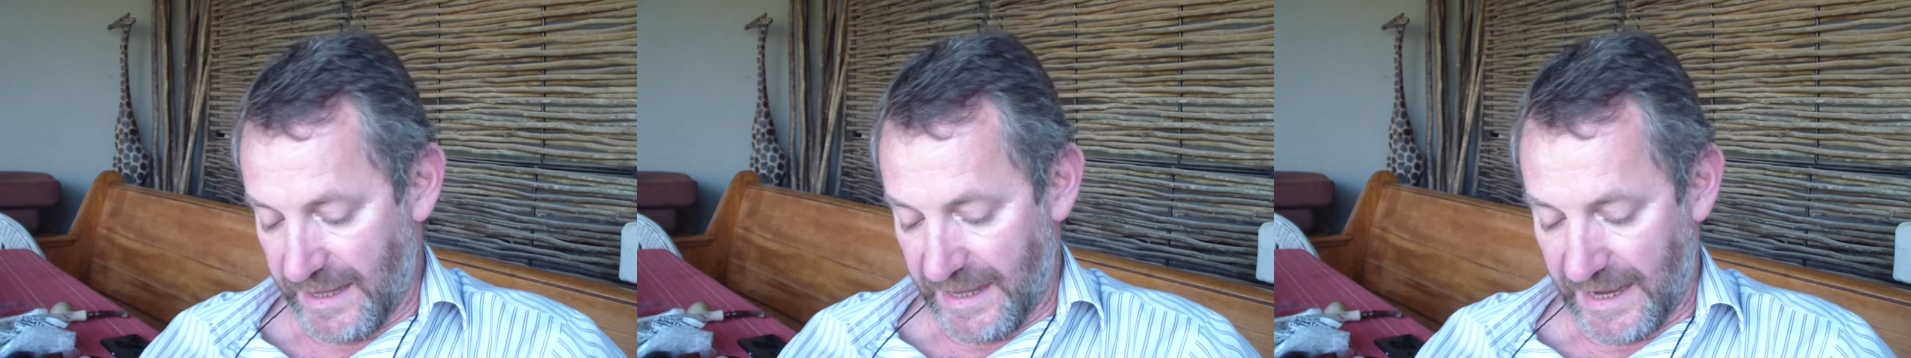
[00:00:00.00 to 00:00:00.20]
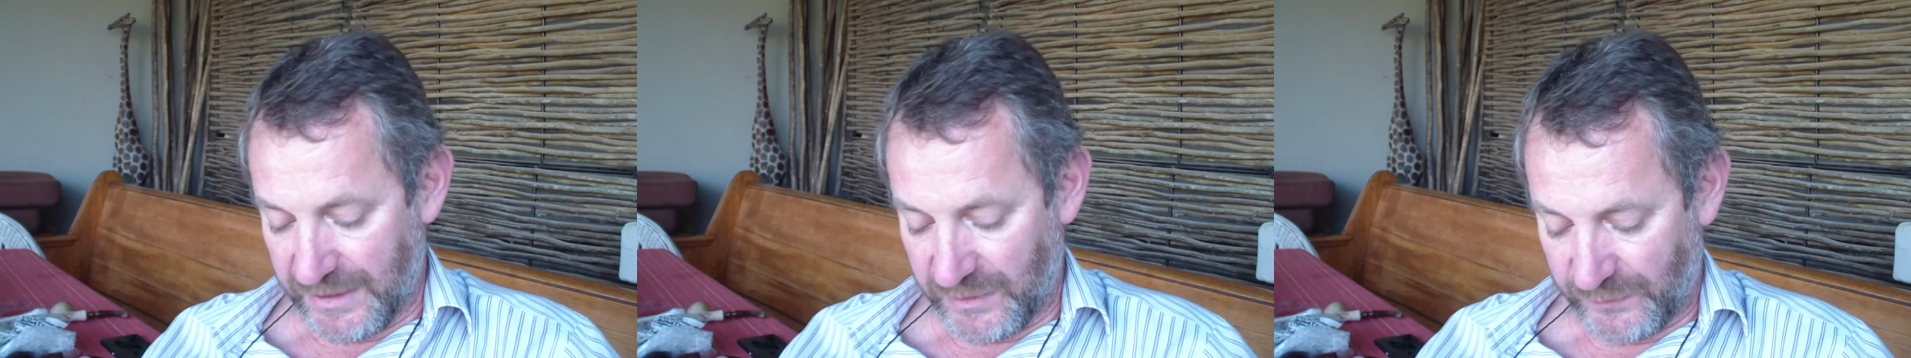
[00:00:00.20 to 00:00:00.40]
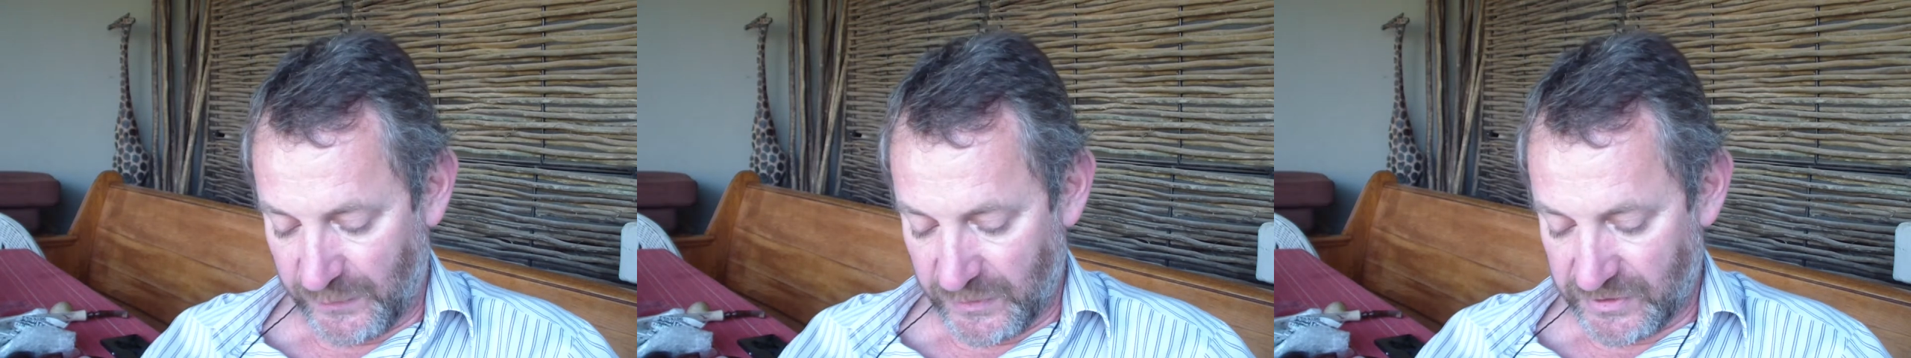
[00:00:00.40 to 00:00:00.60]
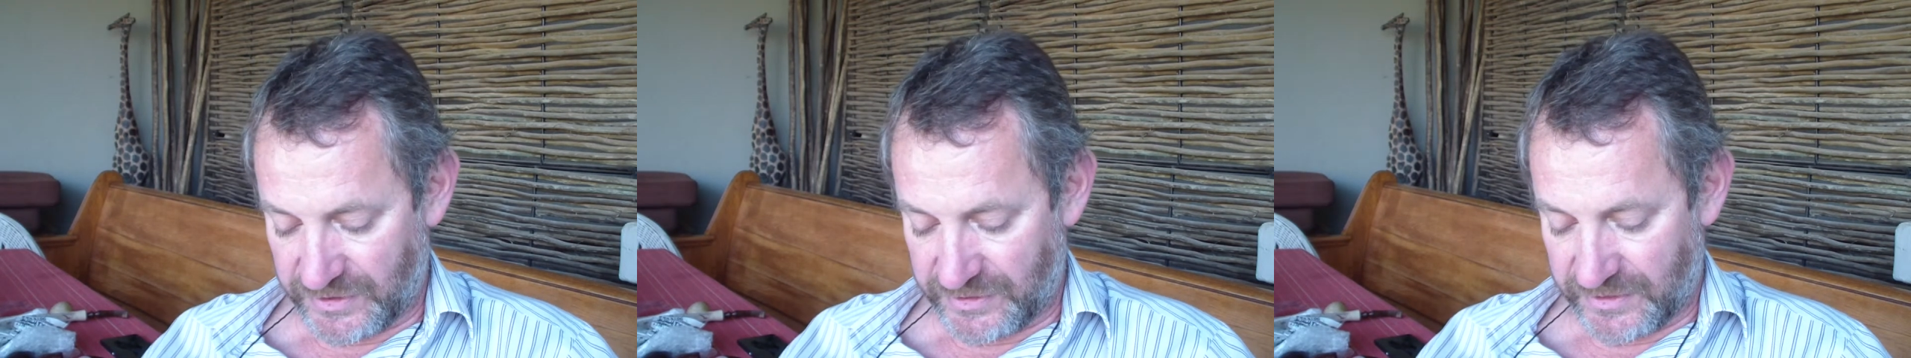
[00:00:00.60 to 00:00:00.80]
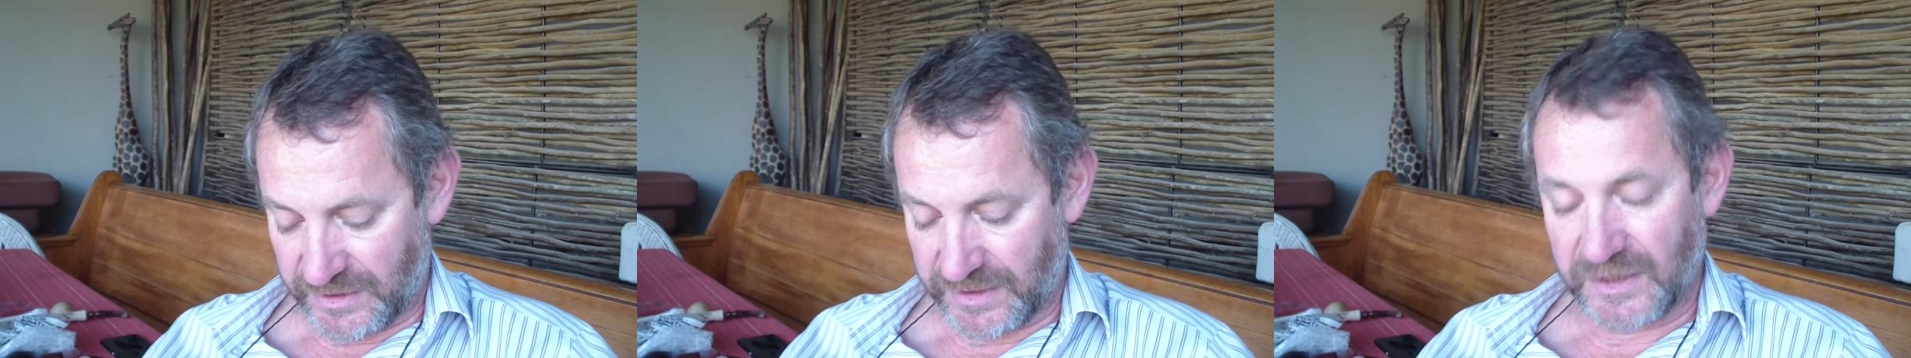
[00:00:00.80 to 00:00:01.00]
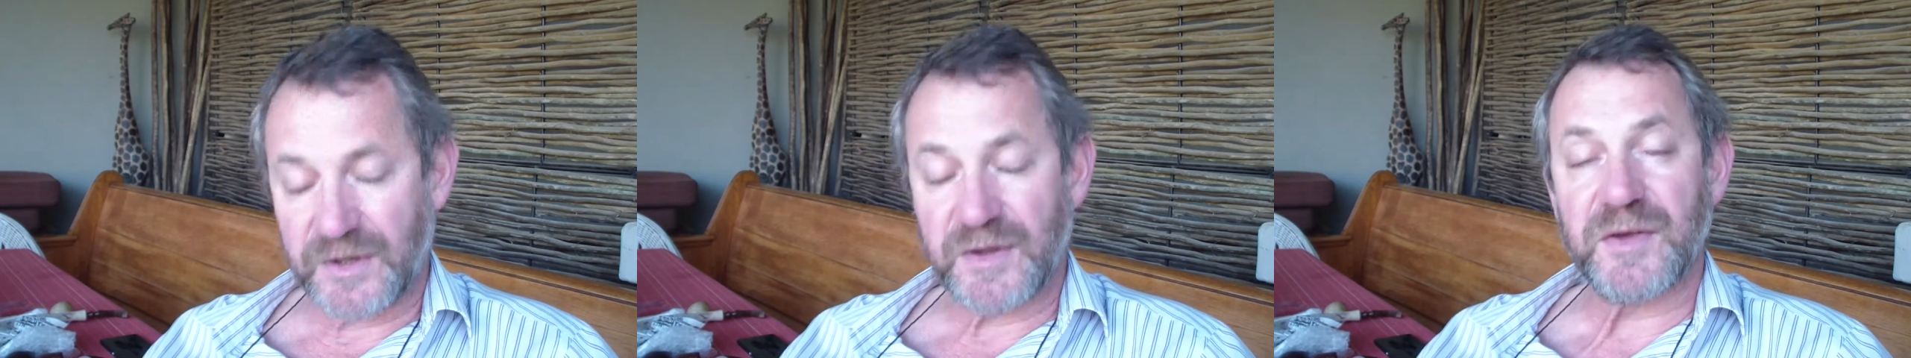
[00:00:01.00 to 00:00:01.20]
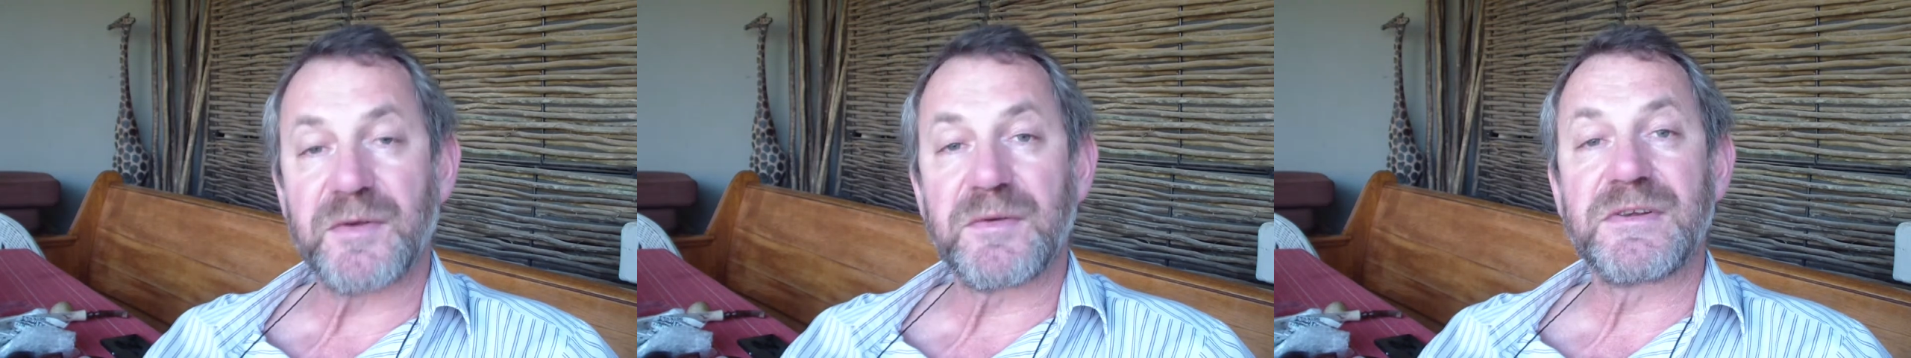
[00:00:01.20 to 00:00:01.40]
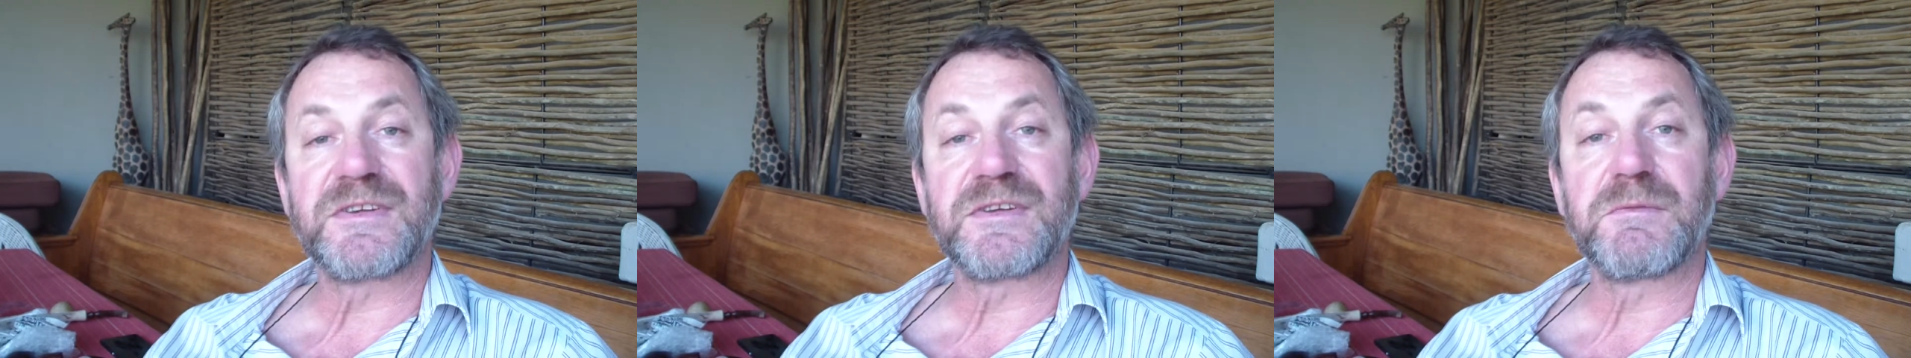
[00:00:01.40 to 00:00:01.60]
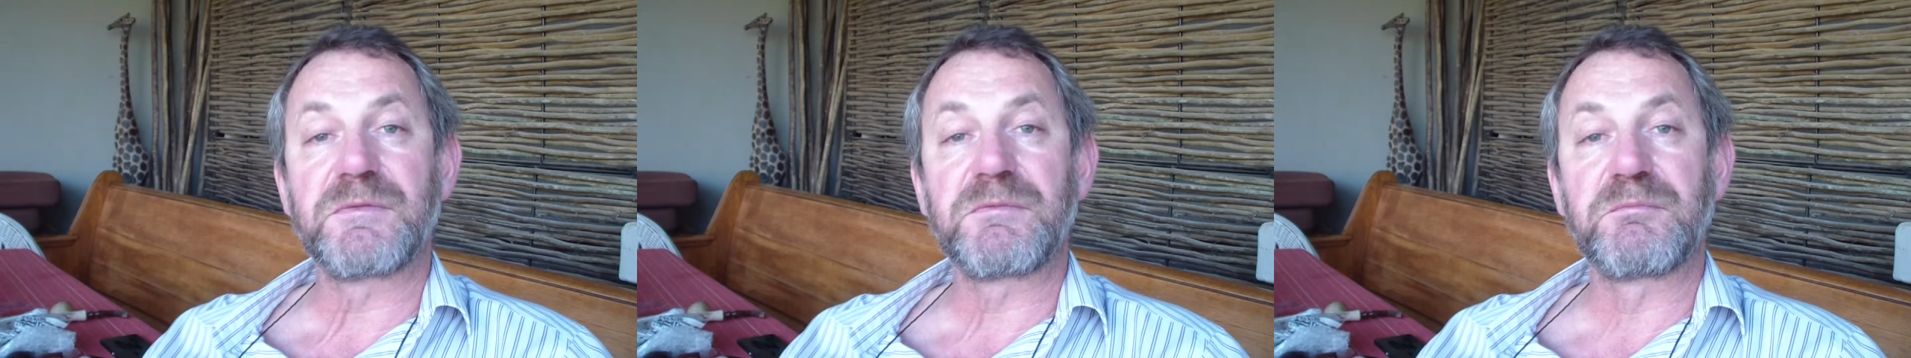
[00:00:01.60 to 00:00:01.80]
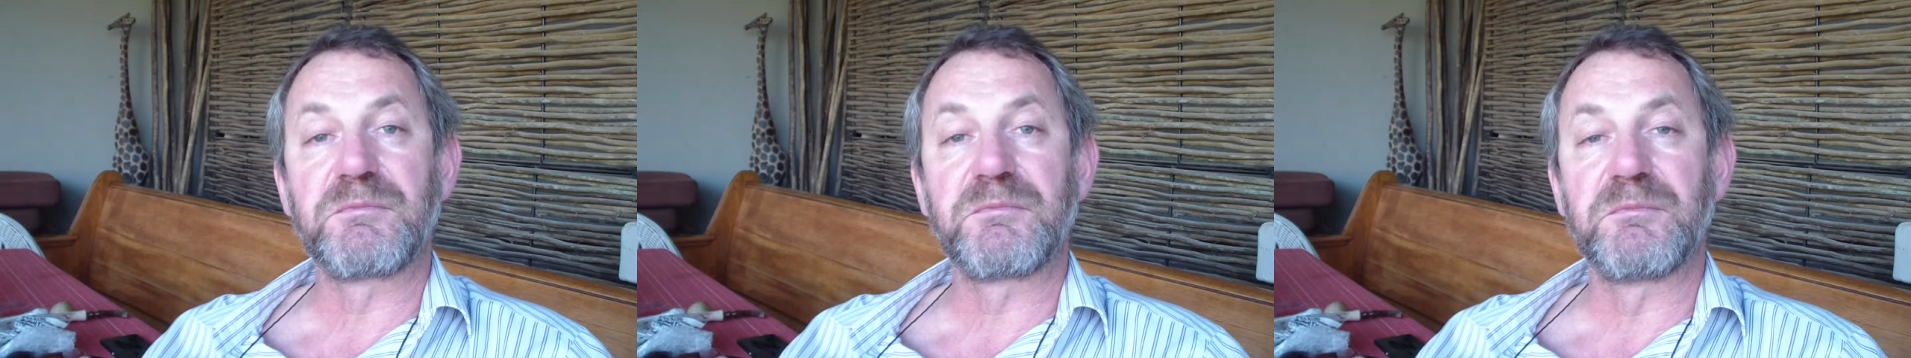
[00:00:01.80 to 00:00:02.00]
and the first
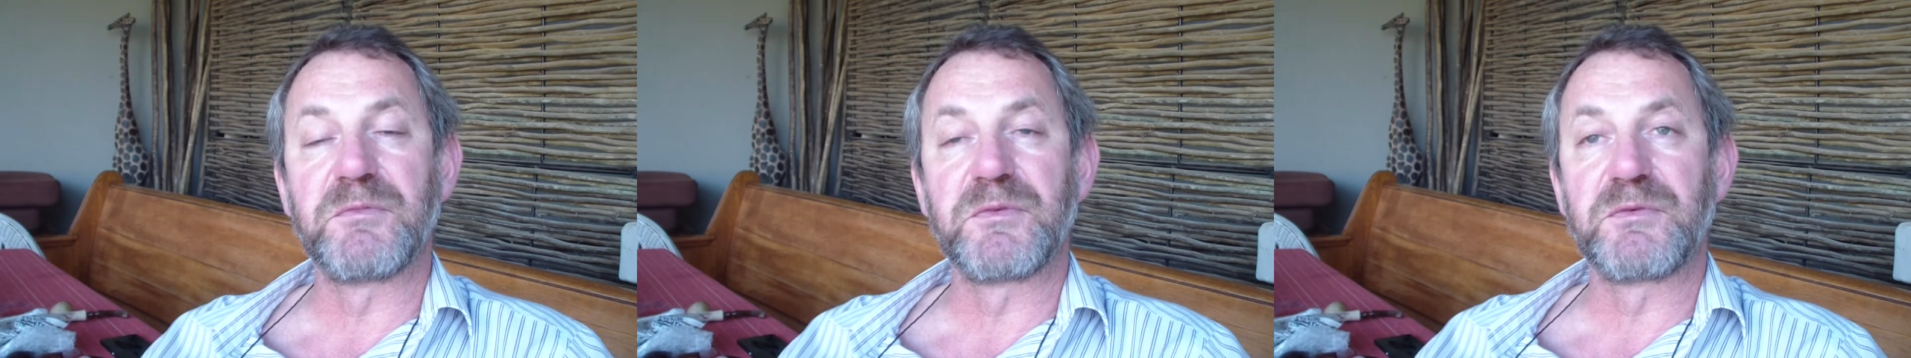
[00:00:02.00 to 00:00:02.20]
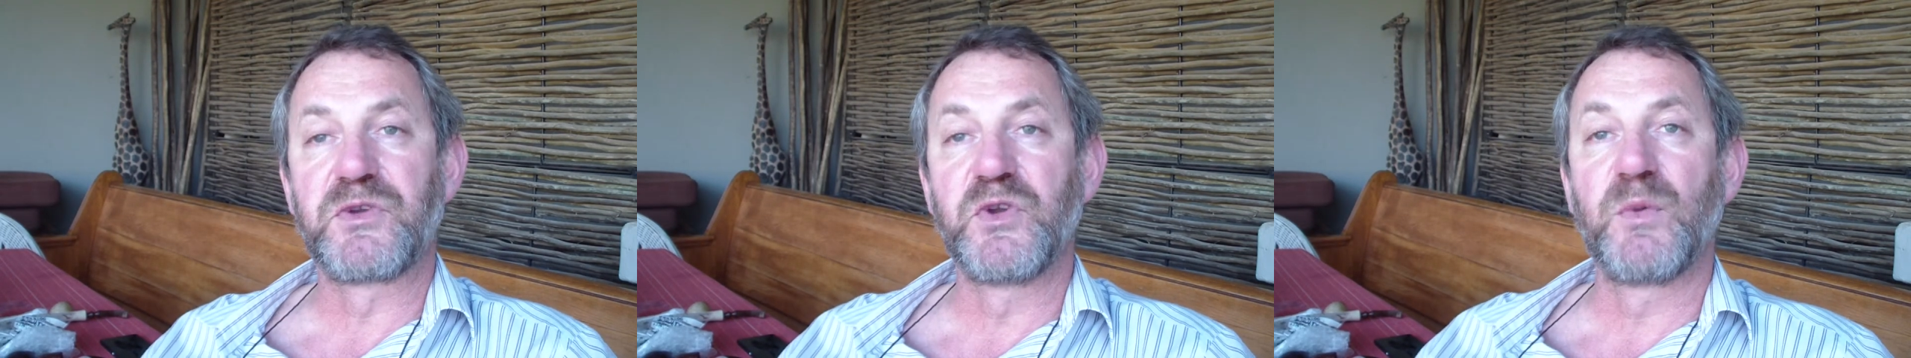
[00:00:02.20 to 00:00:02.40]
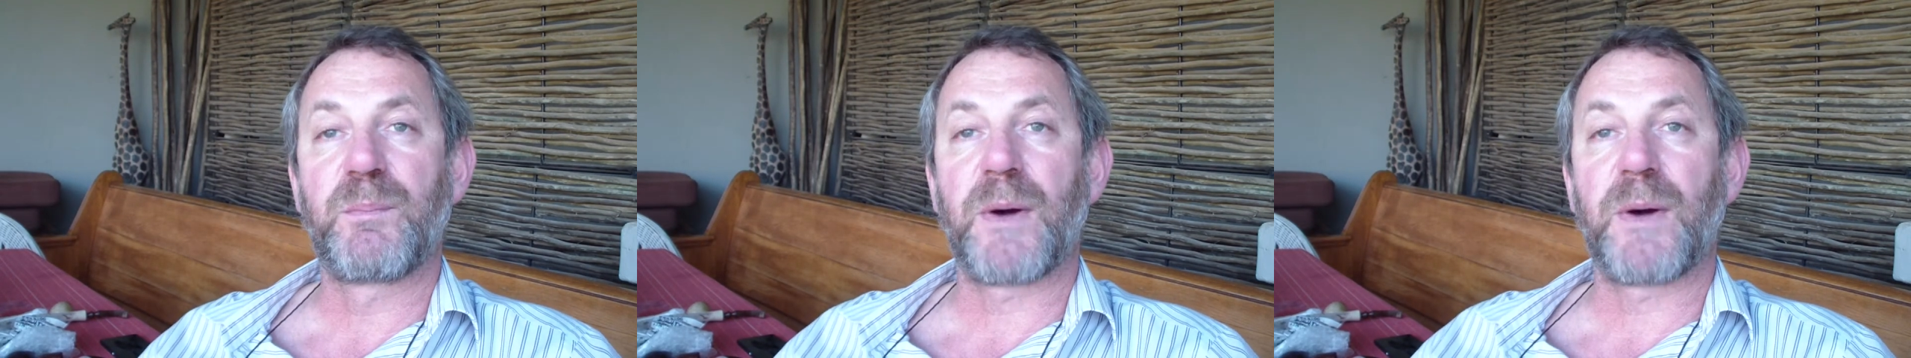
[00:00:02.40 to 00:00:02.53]
two